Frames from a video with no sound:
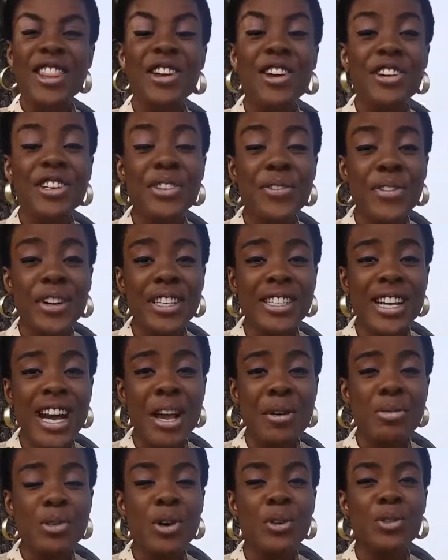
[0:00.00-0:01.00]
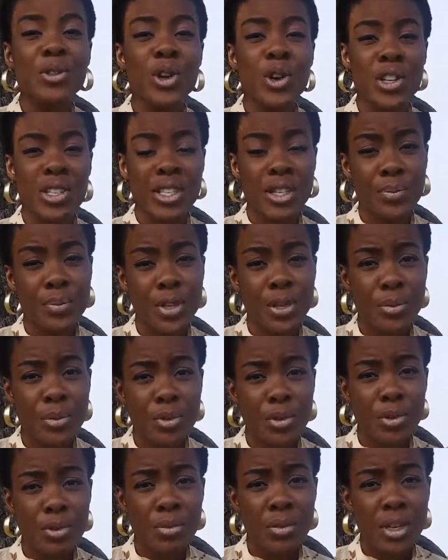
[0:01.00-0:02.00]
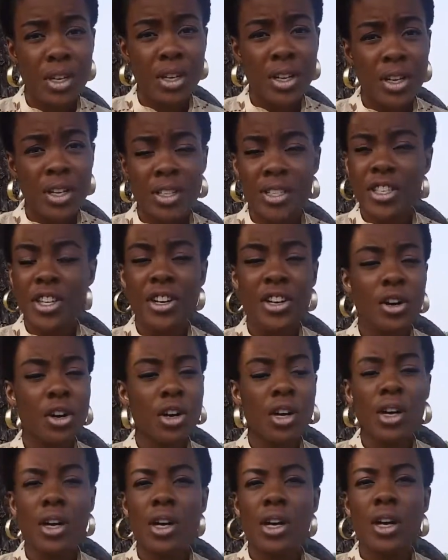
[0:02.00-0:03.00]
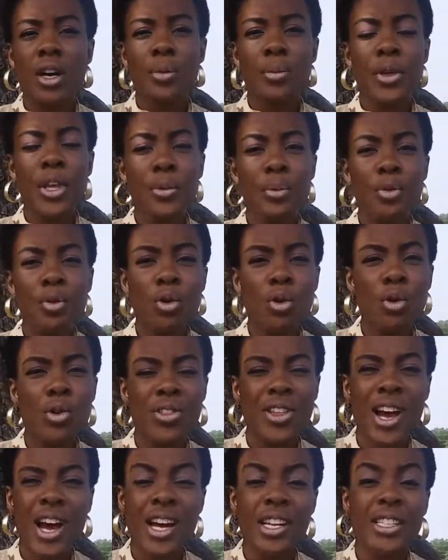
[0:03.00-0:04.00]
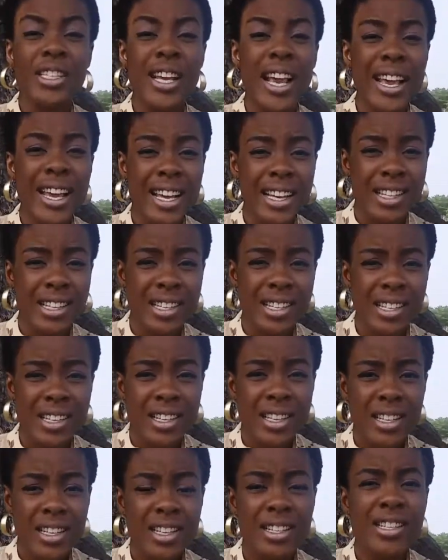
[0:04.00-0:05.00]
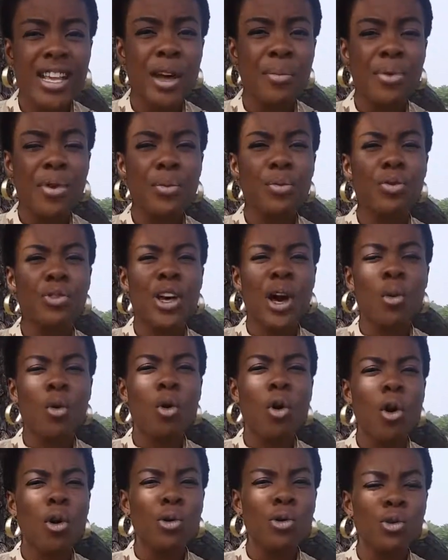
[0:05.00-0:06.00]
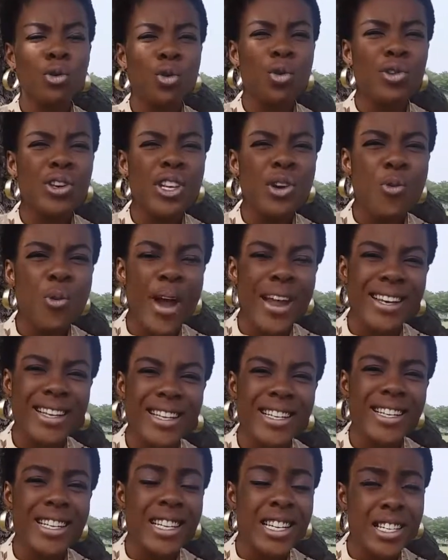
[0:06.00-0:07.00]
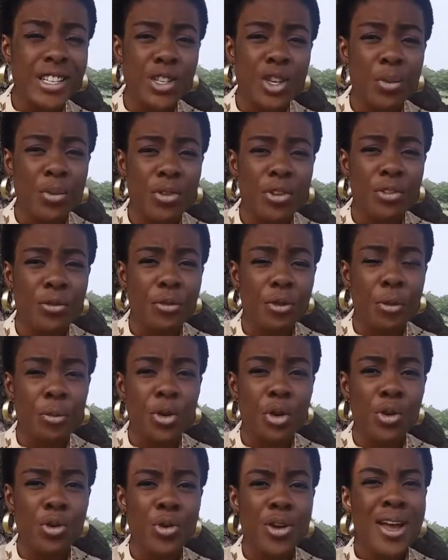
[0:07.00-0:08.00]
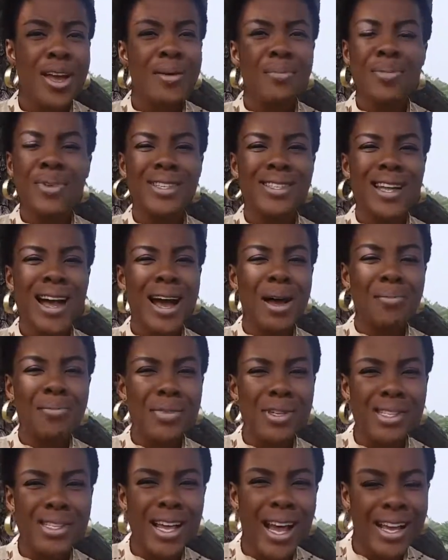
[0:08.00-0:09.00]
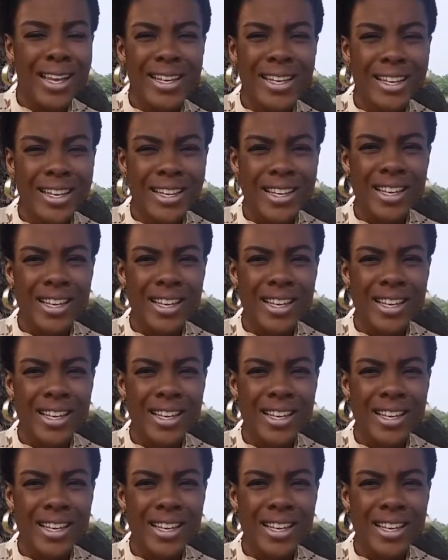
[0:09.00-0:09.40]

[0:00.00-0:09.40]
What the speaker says: There are different types of toxic people. There are people that are takers. These are people that will call you only when they need something from you. Mr. and Miss, I